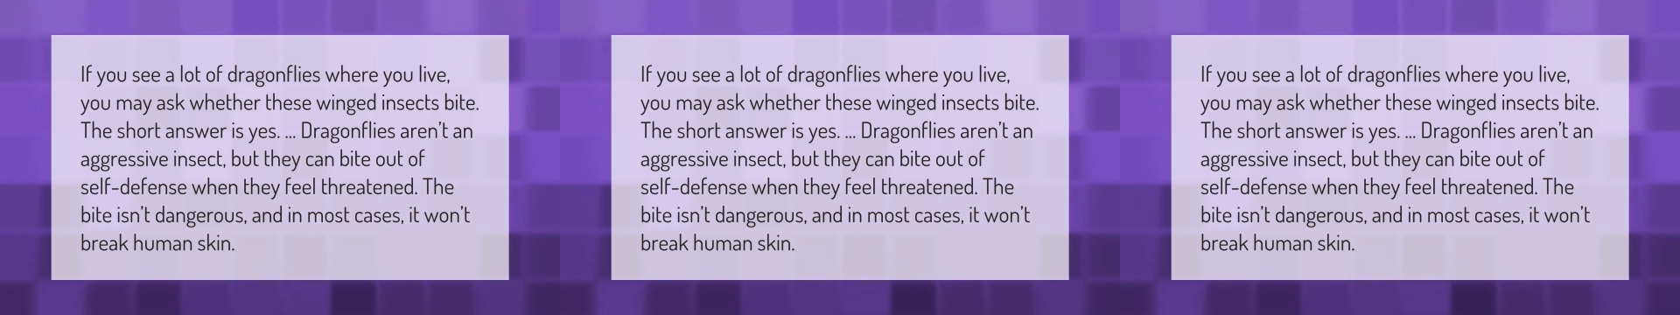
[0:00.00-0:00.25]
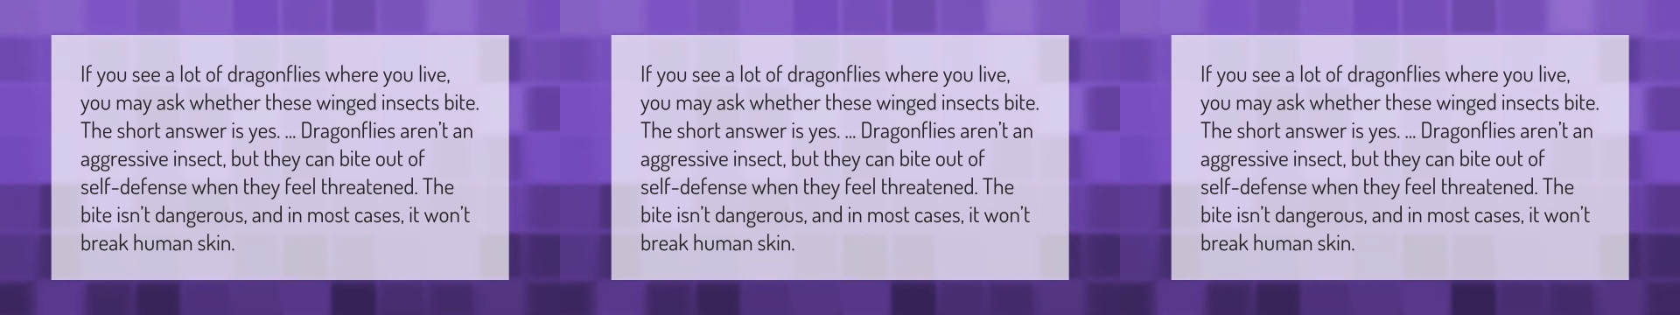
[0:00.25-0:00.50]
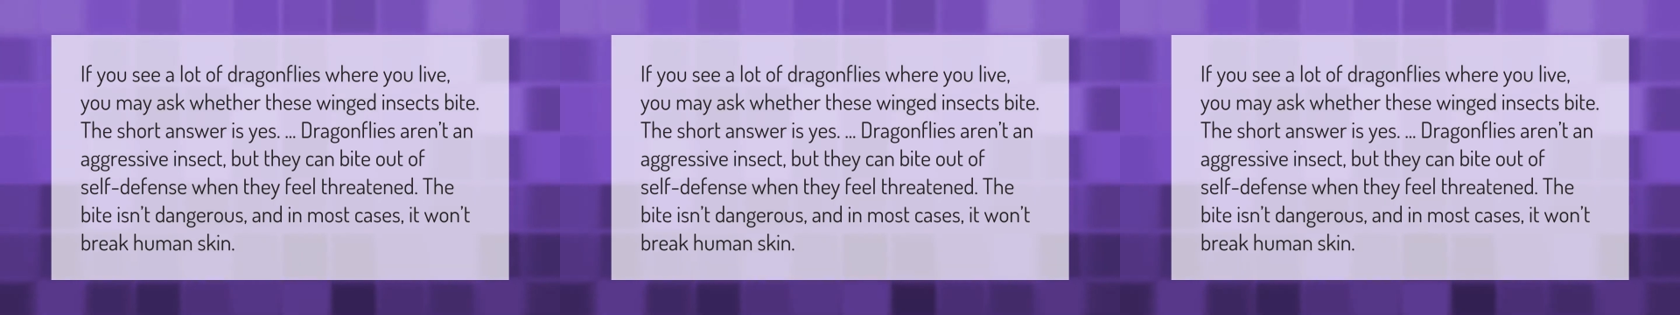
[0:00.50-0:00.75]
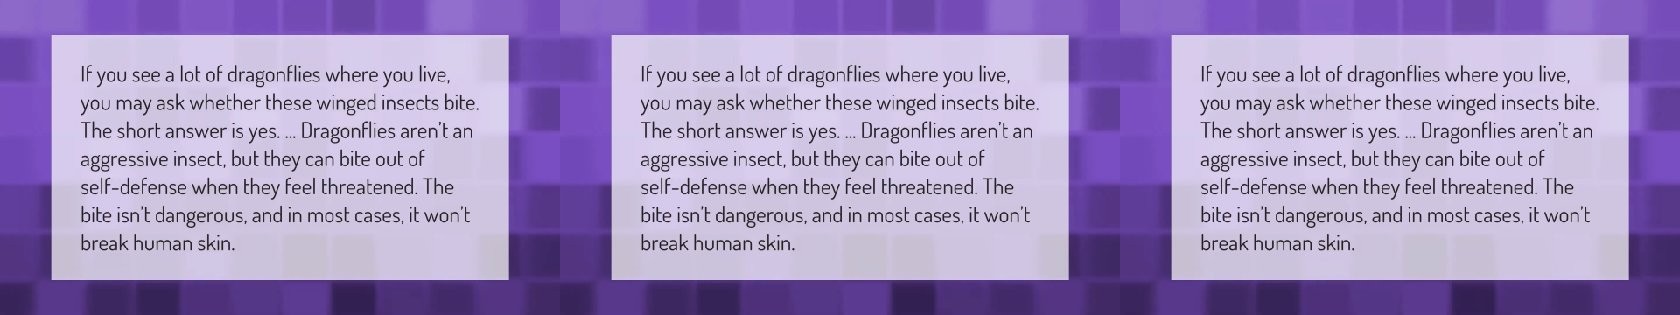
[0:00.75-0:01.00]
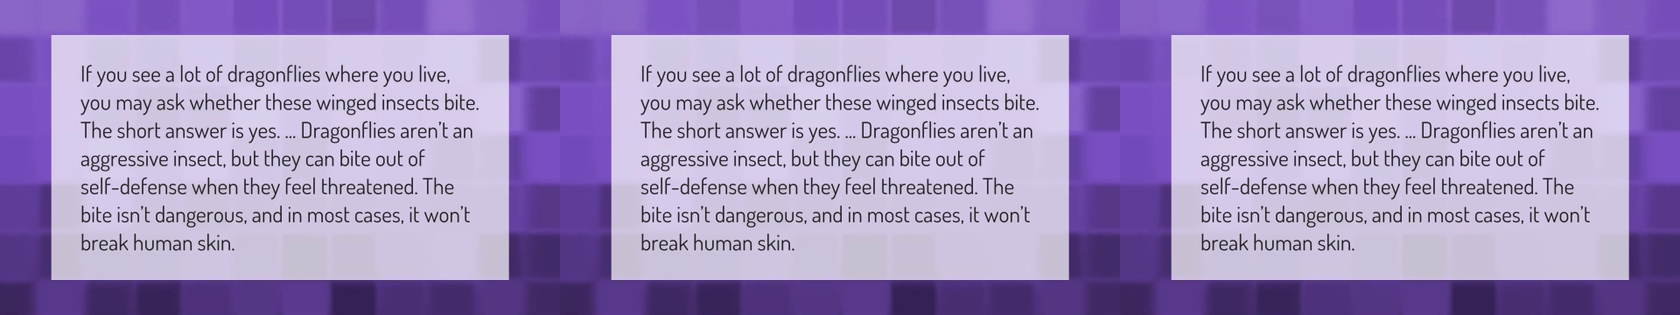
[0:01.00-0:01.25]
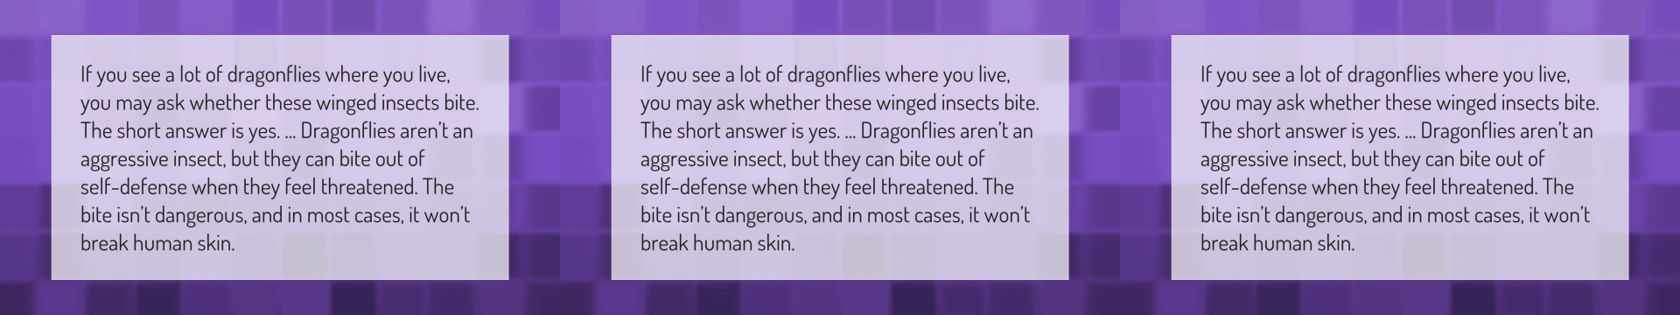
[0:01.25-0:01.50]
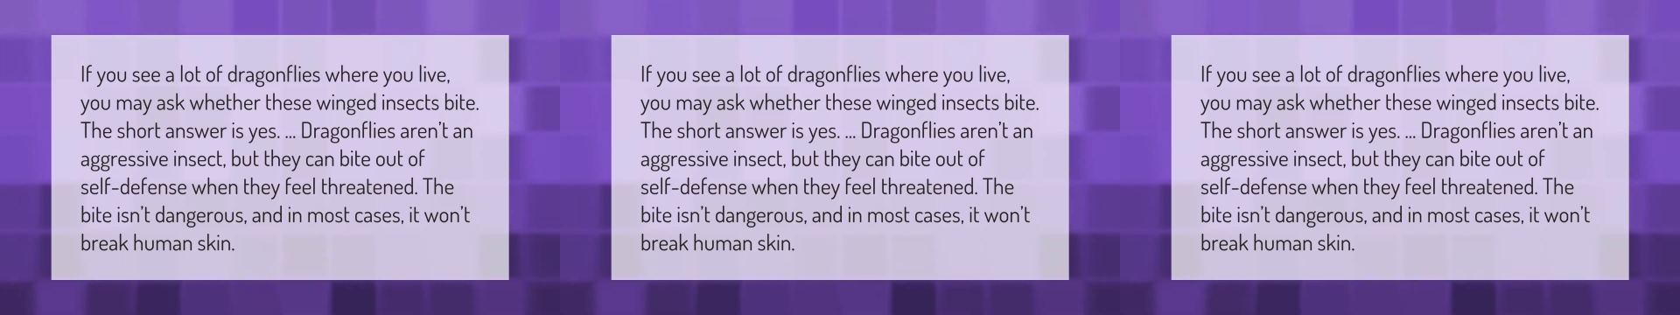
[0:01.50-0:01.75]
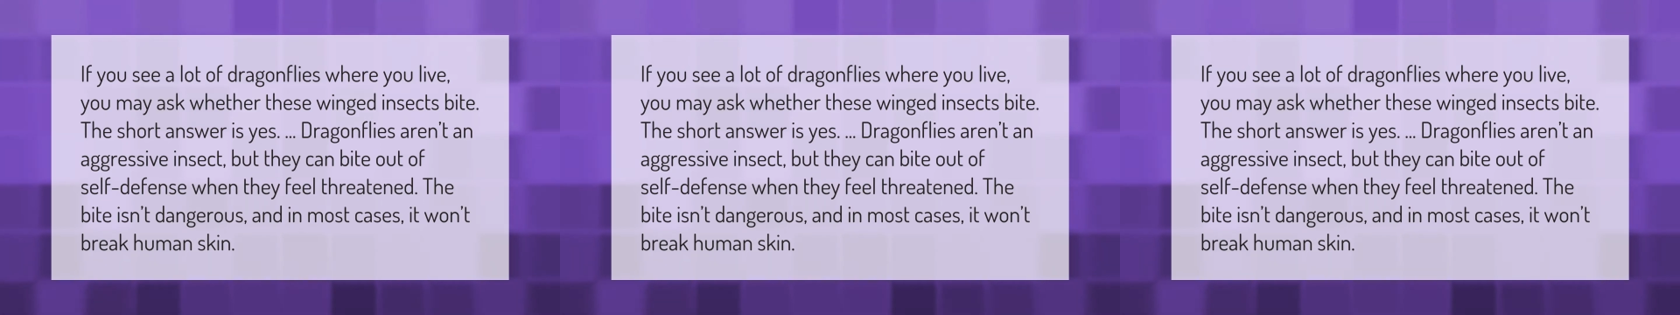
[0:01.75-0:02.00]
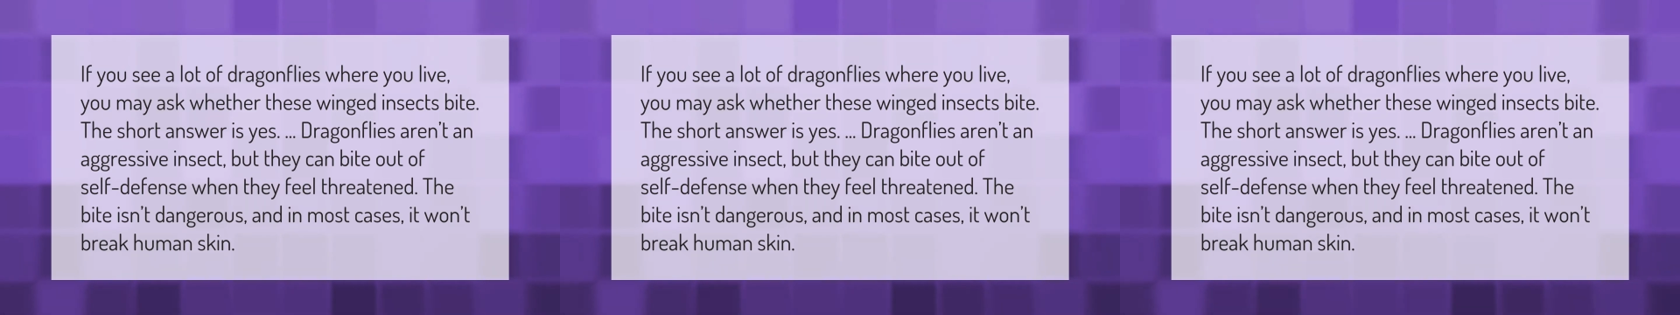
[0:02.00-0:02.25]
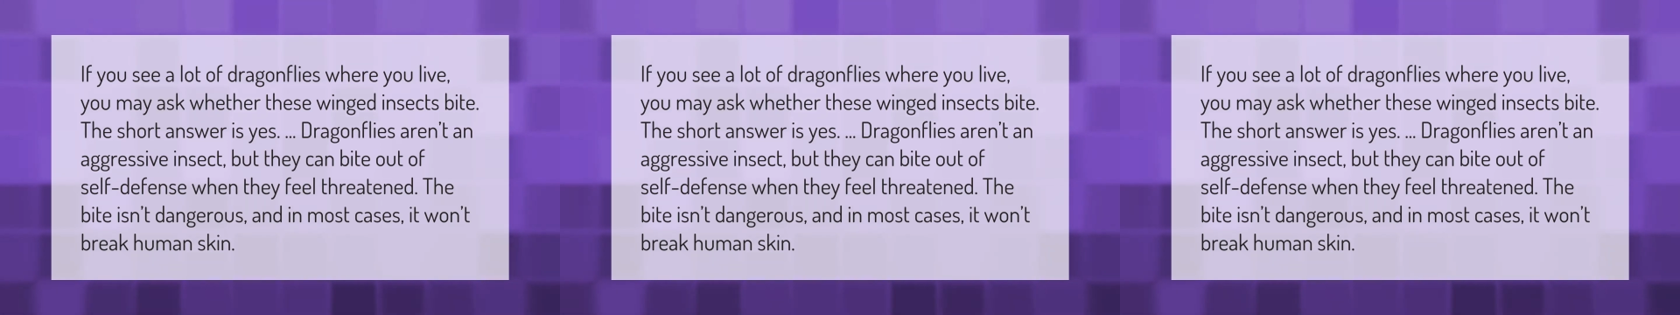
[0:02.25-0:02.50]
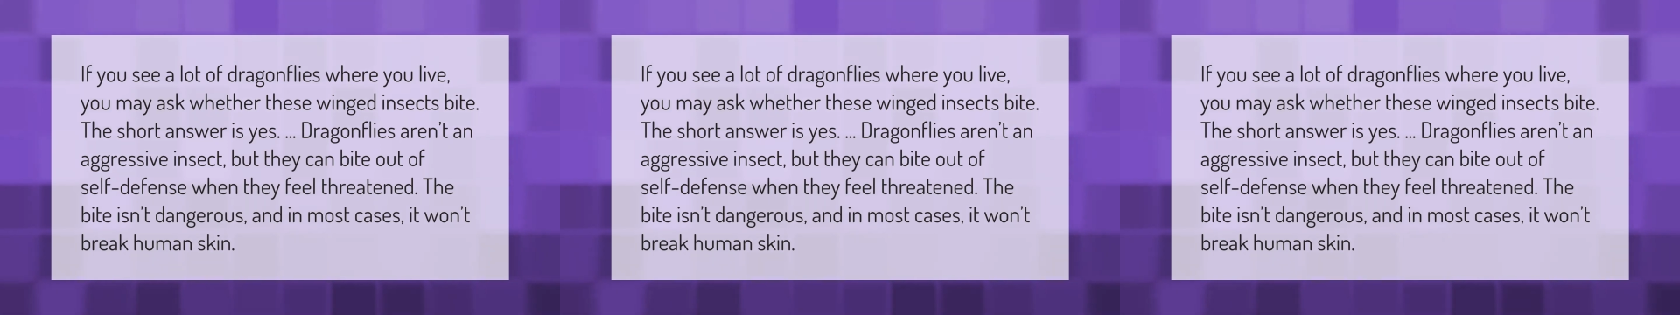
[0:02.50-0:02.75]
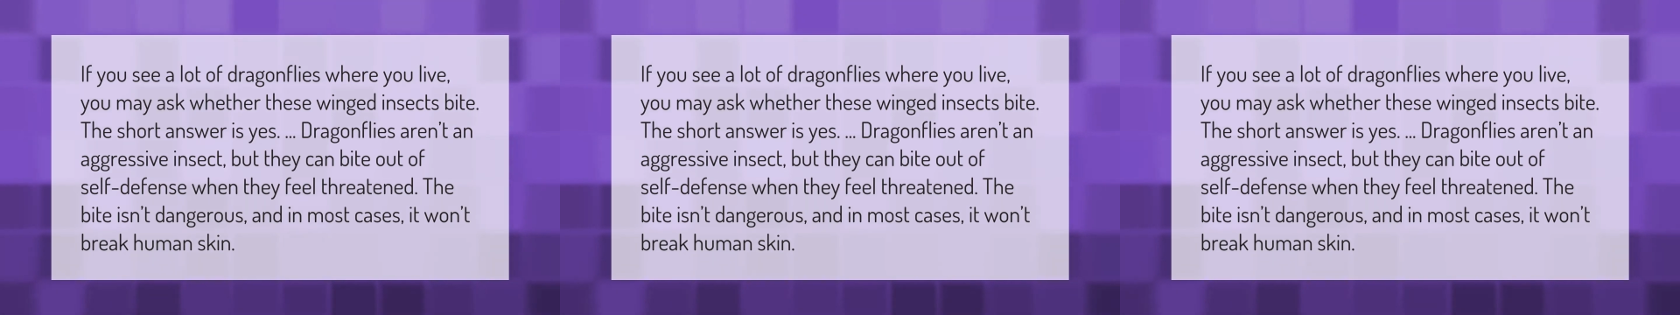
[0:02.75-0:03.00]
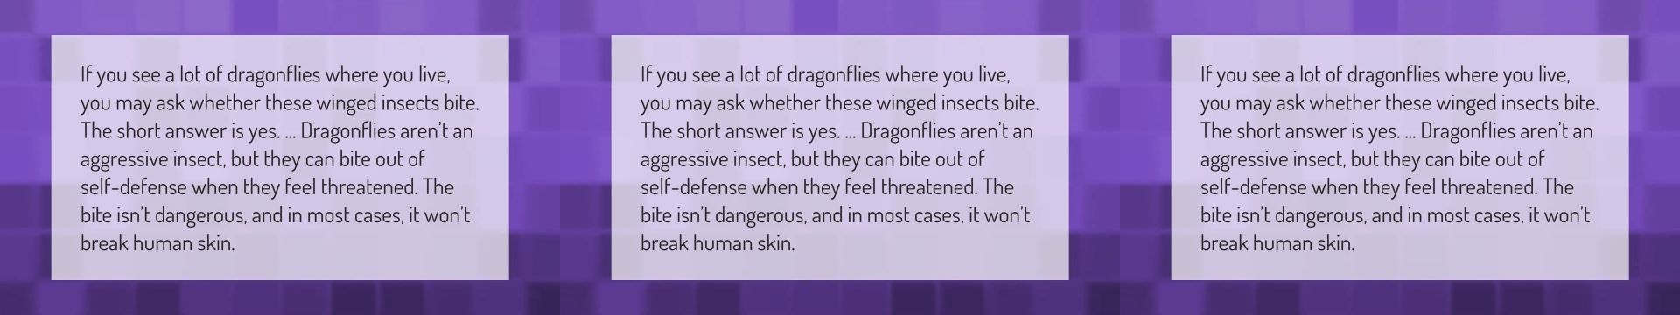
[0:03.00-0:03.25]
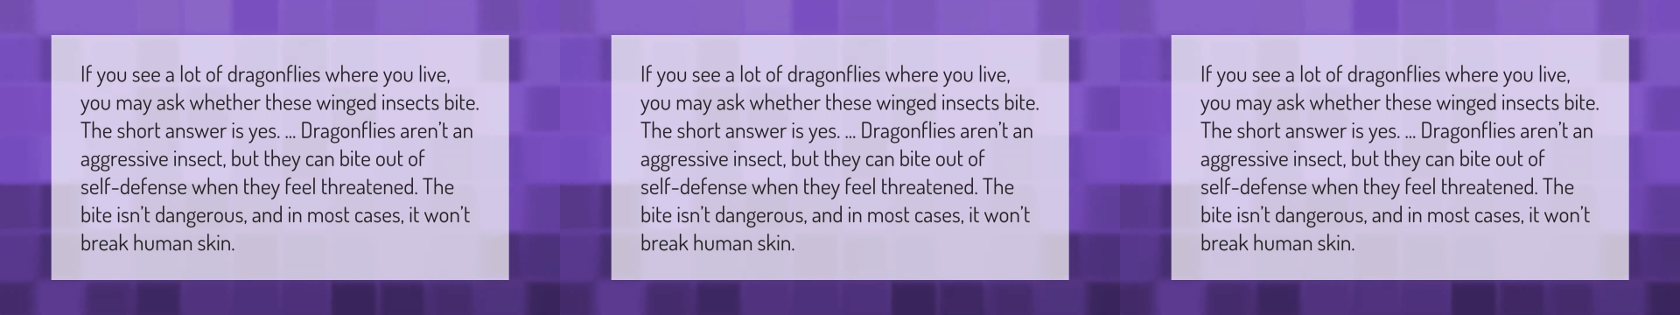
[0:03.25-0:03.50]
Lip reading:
Nobody's mouth can be seen.